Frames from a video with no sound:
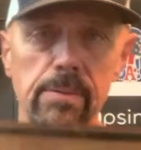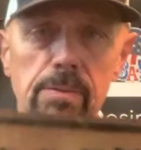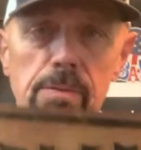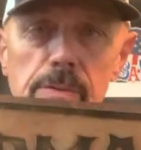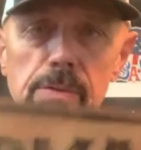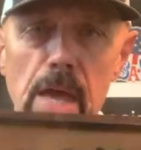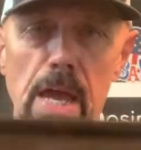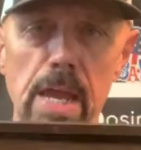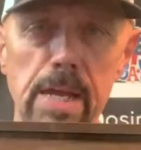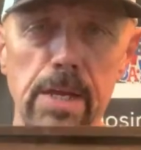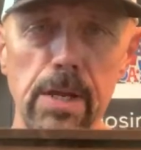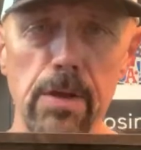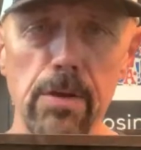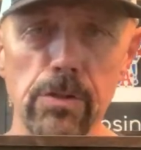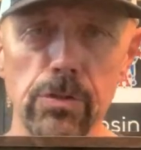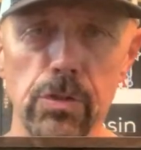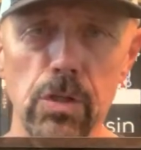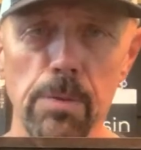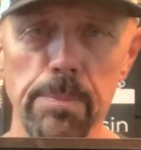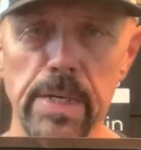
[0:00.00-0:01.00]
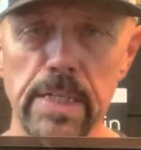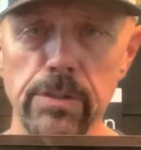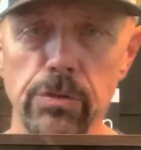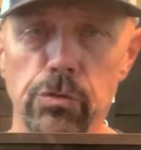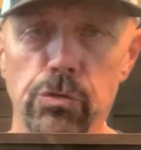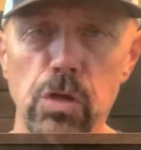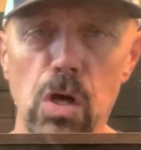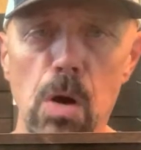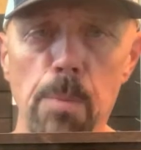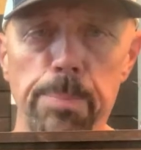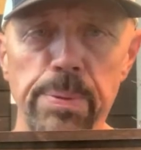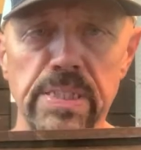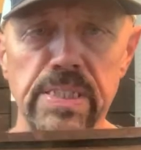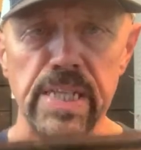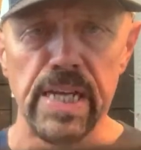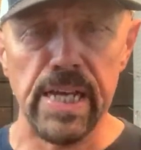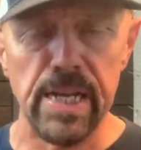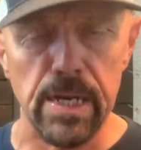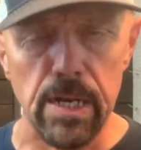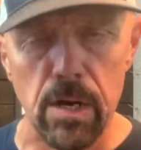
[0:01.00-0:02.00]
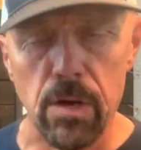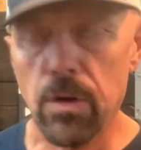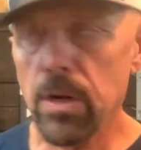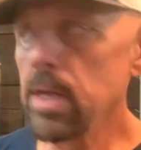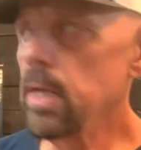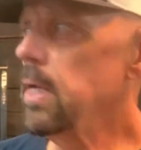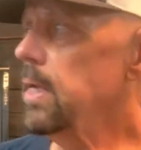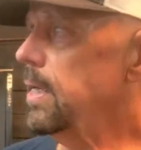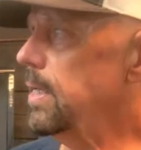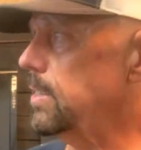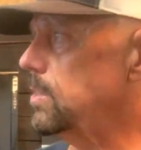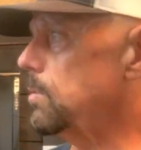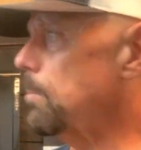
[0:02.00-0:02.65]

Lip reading: Thank you so much. Joe Patino is a